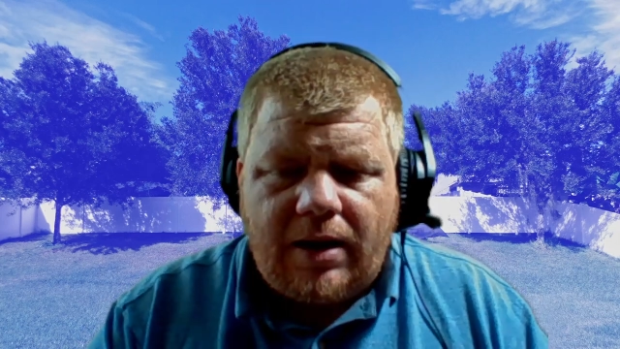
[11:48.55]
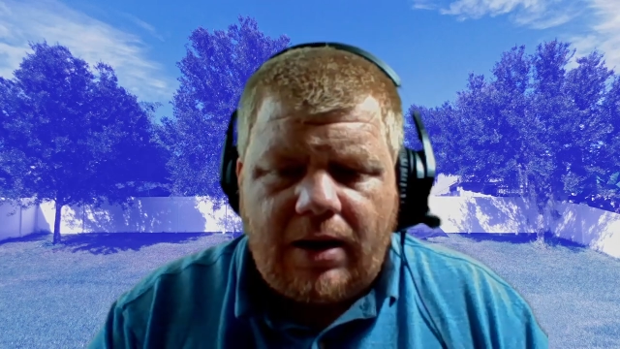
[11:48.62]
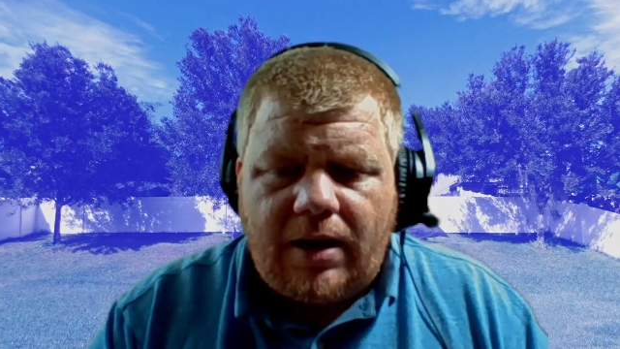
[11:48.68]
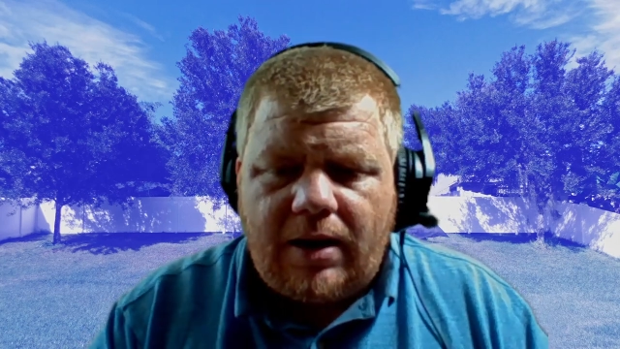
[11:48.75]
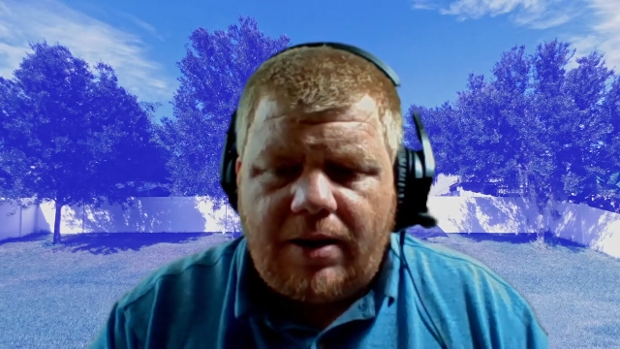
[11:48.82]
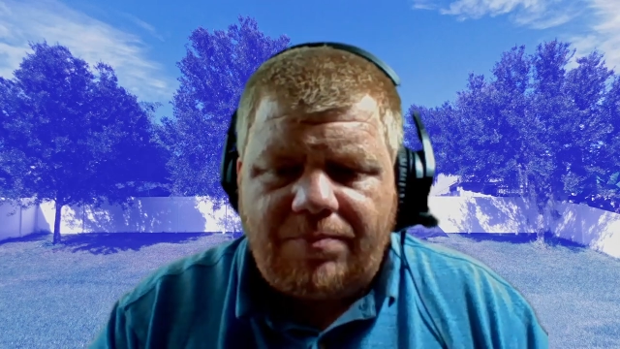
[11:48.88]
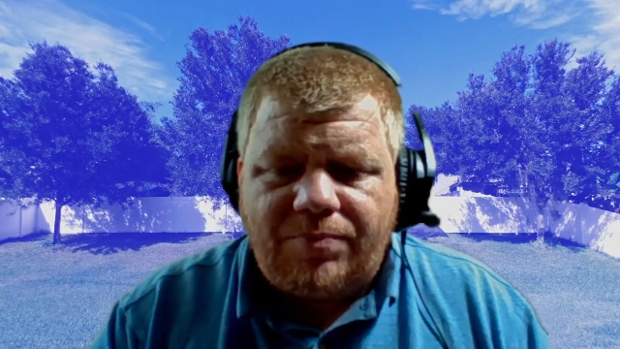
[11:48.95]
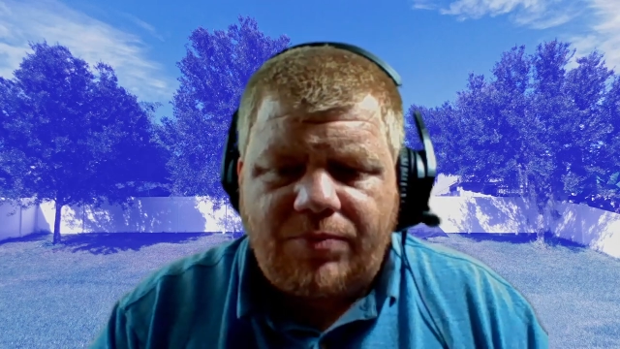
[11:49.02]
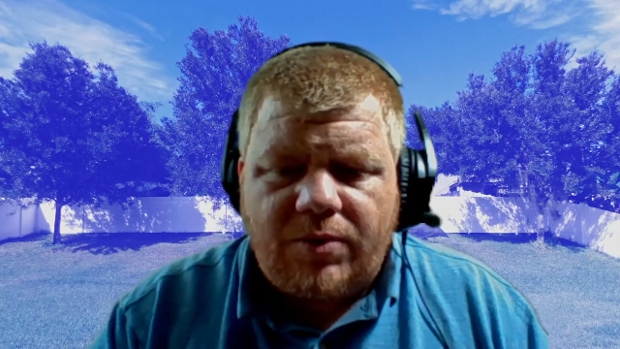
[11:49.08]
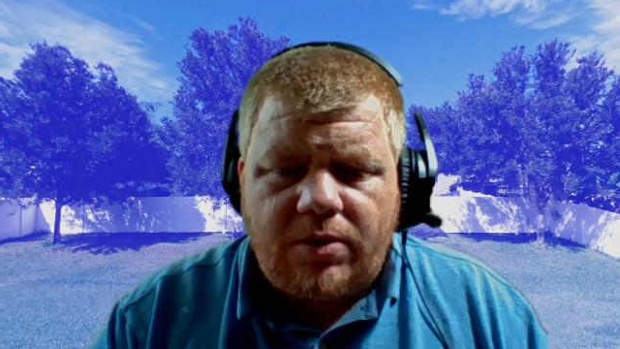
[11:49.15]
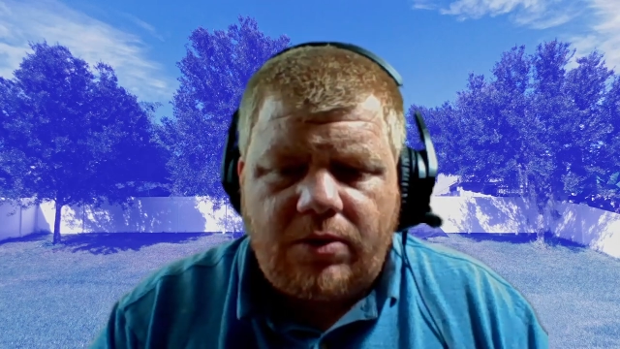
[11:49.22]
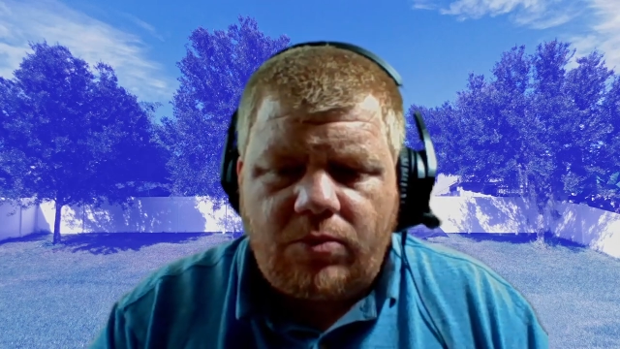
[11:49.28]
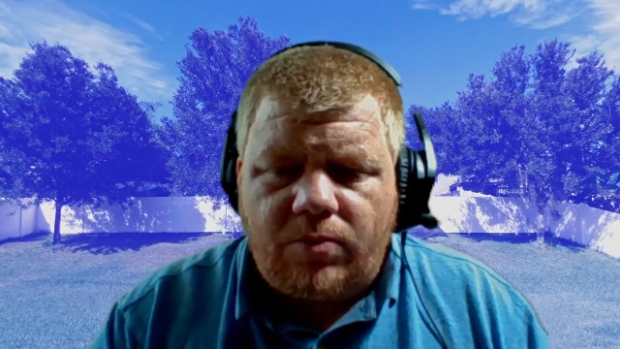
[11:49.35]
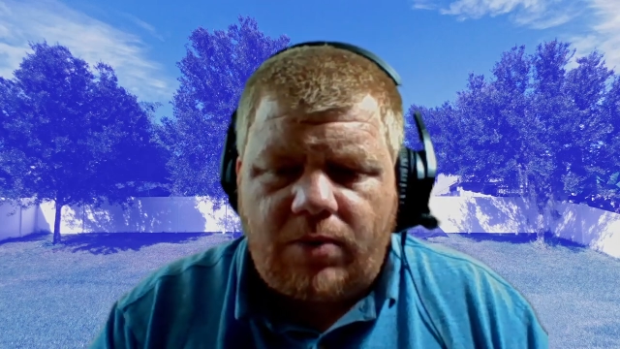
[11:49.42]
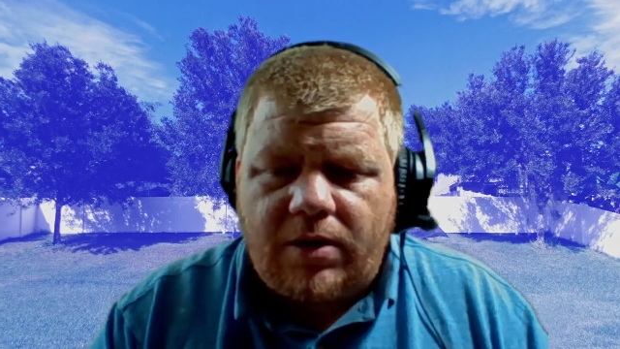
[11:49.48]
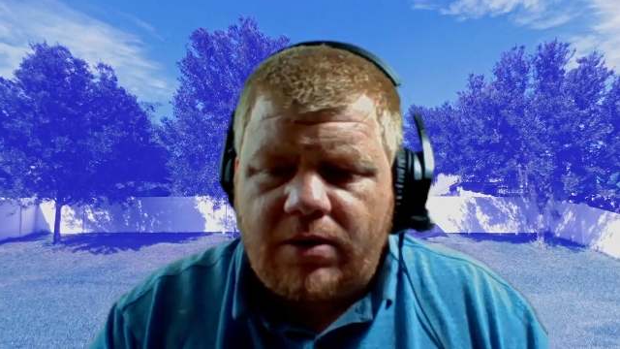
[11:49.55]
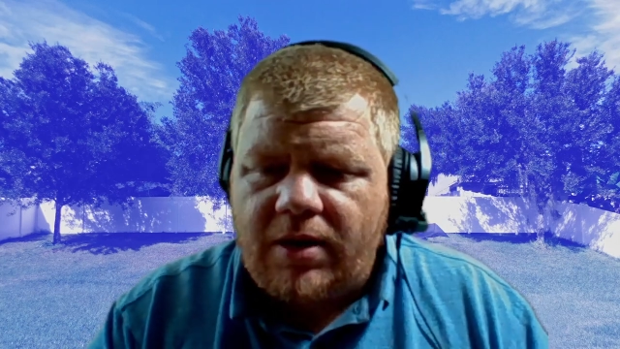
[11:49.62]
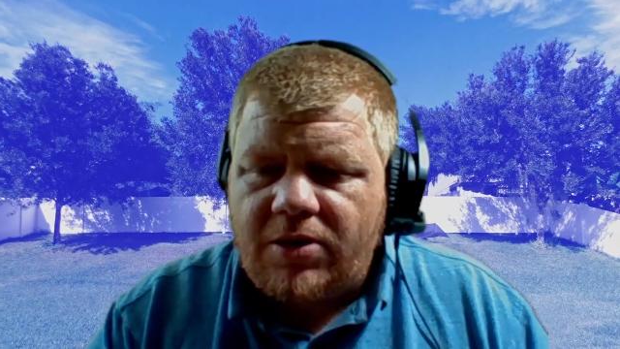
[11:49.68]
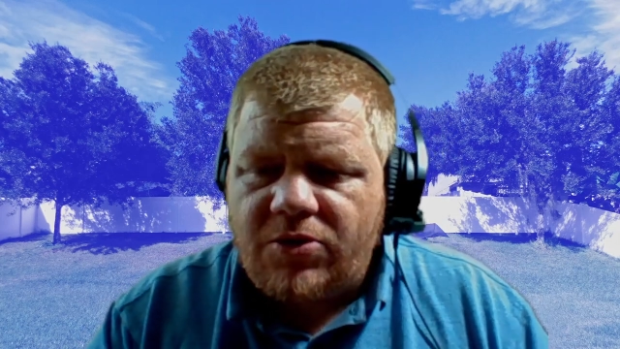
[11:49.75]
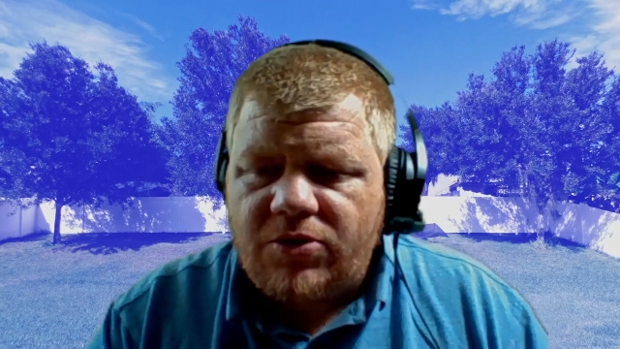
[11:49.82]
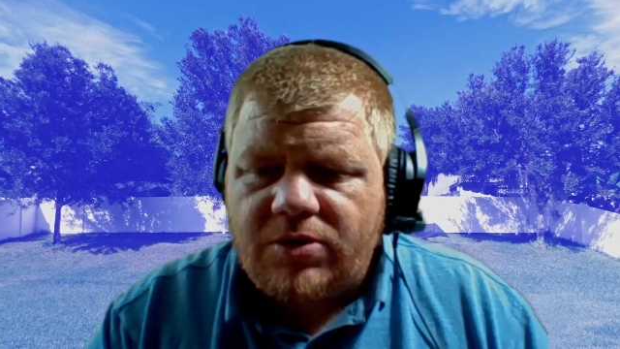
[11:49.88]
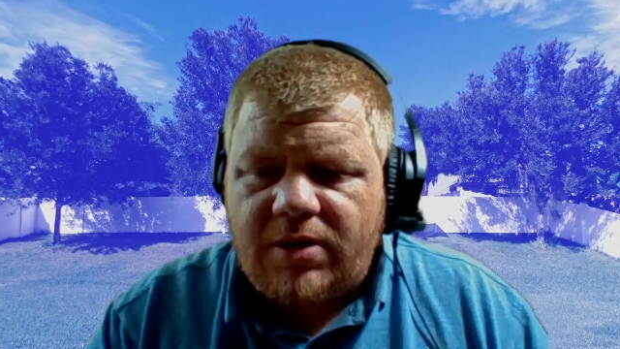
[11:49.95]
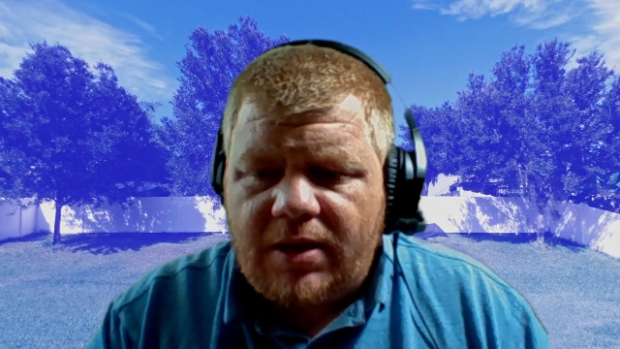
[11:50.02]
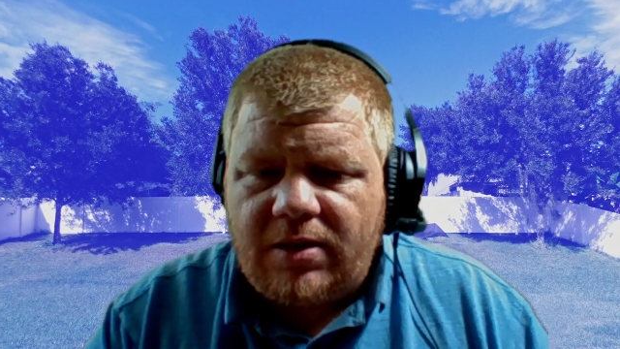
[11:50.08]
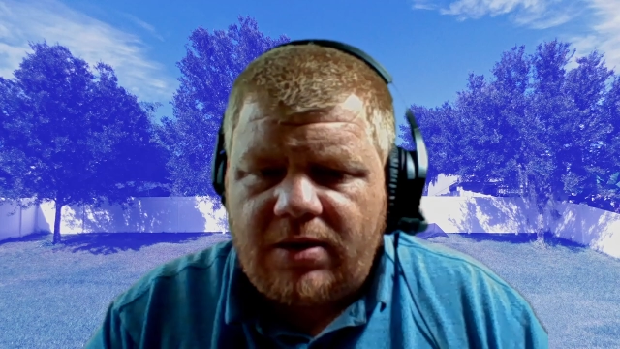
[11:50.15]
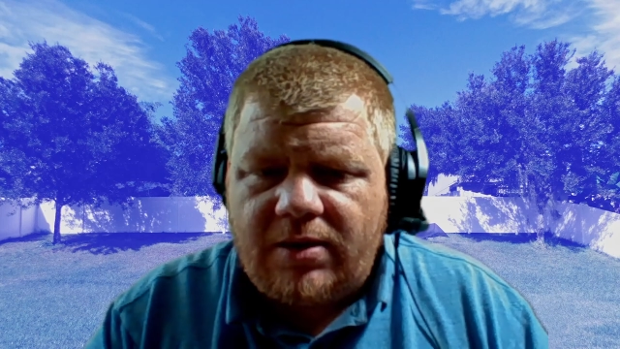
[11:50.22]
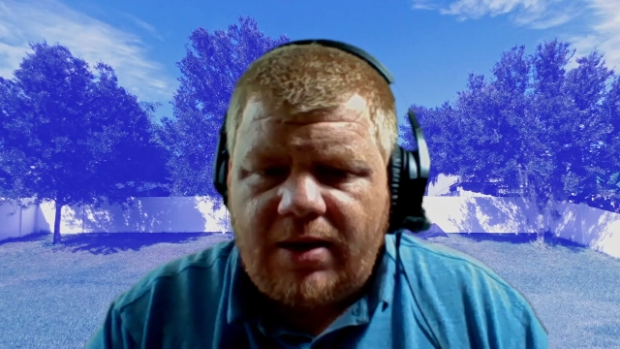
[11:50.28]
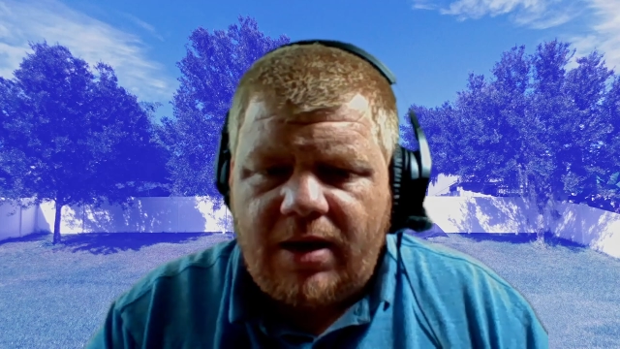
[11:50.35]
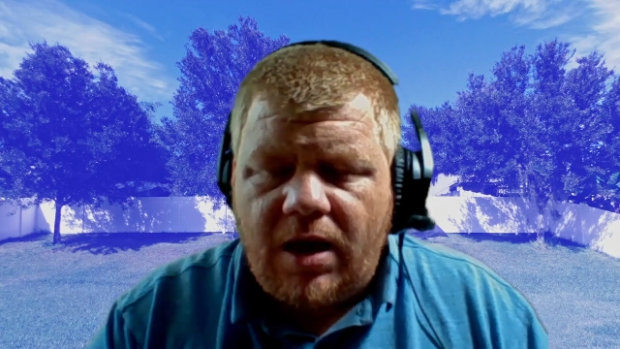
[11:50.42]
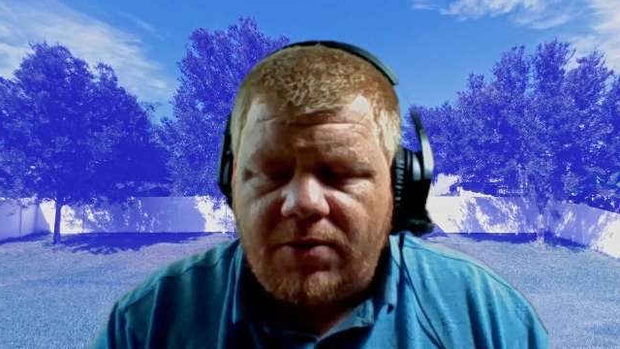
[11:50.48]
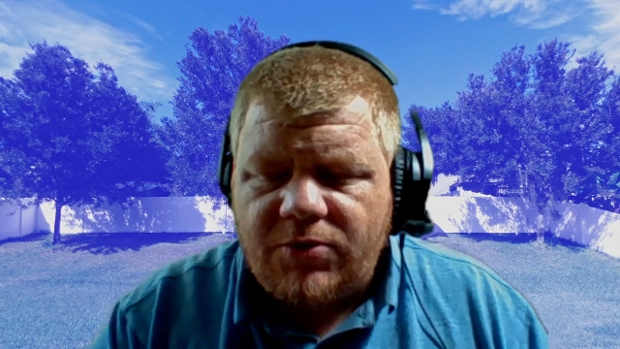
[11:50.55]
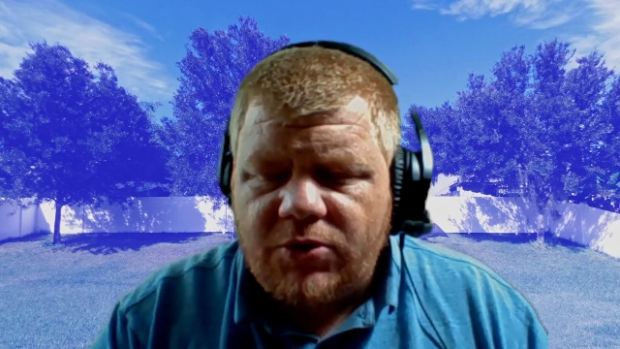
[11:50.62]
um, you know, why don't I just take the day off?